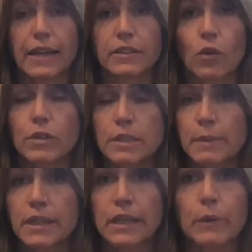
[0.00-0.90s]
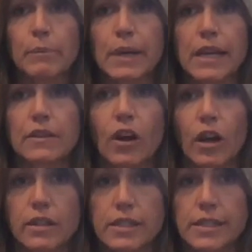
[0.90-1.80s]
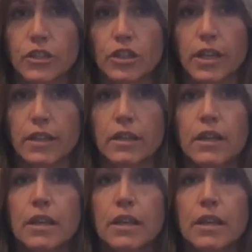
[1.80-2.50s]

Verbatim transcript: and ultimately, we made the hard decision